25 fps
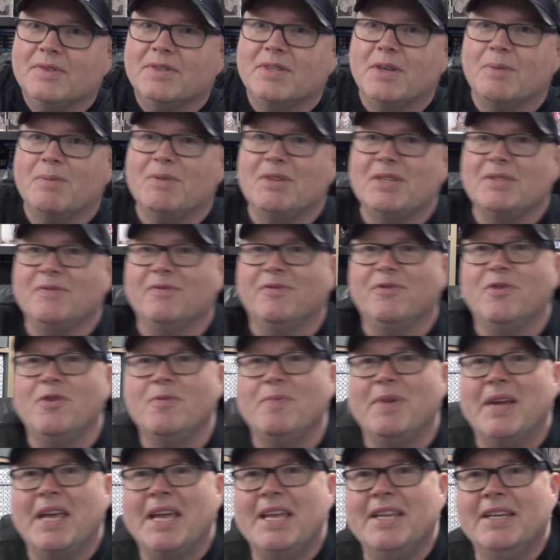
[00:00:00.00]
so it doesn't fall
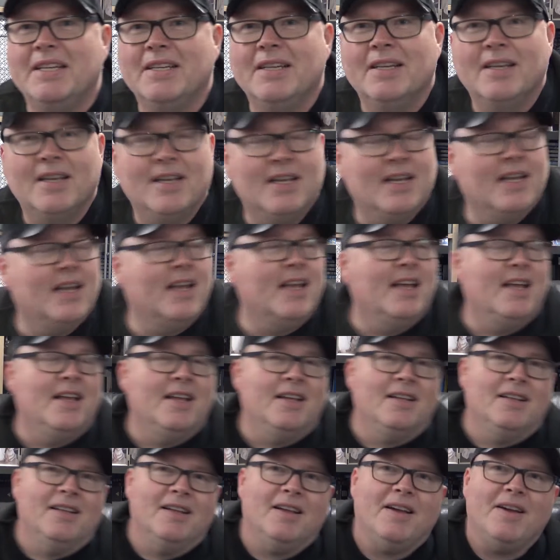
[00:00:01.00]
on my head.
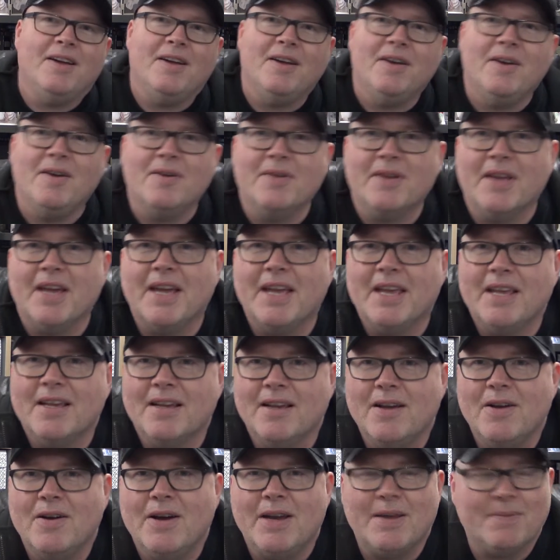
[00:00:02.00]
Okay,
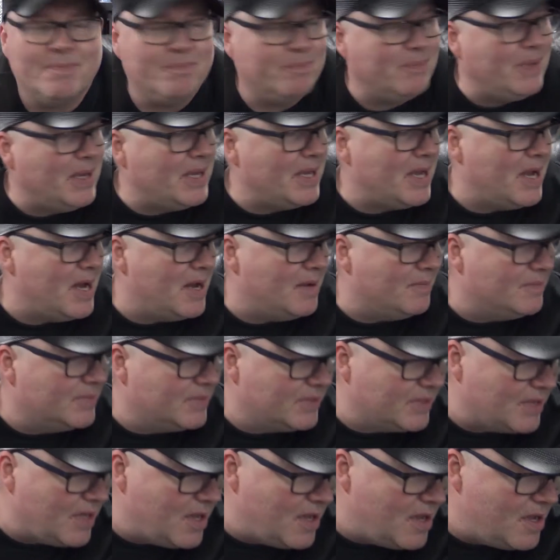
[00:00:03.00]
all right,
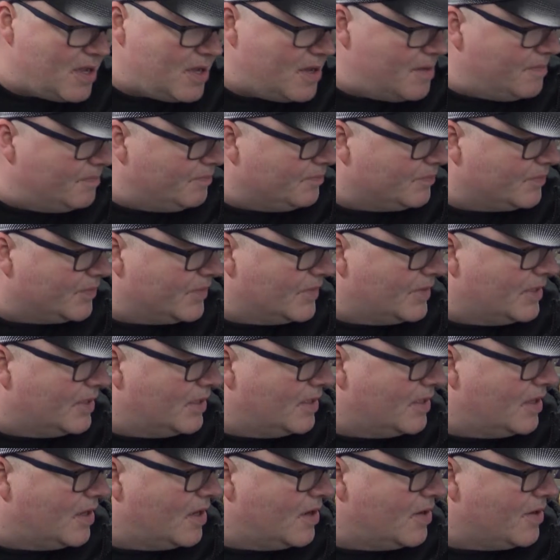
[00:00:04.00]
pickups.
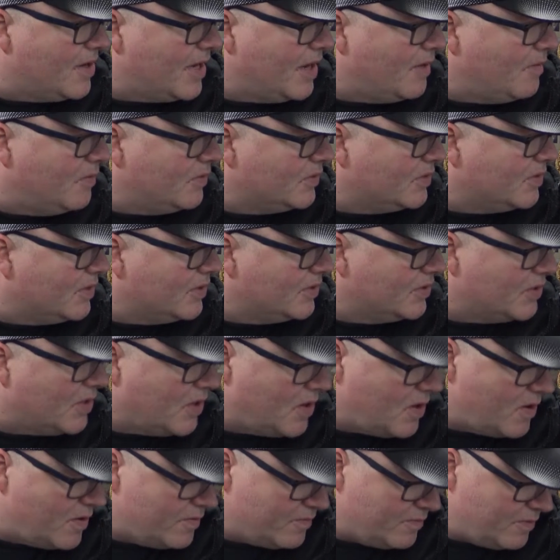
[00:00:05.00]
Okay, what should I
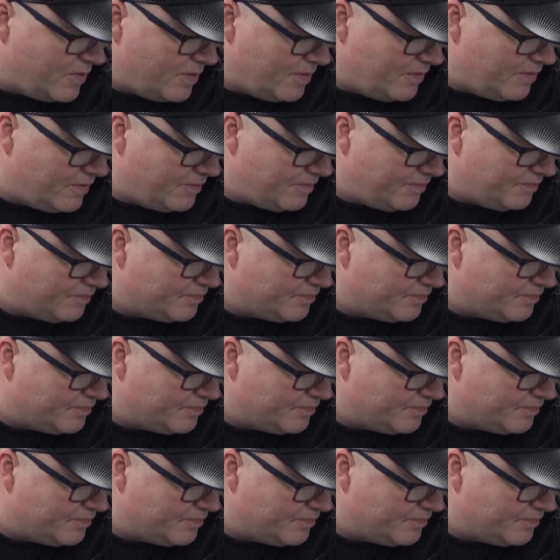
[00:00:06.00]
start off with?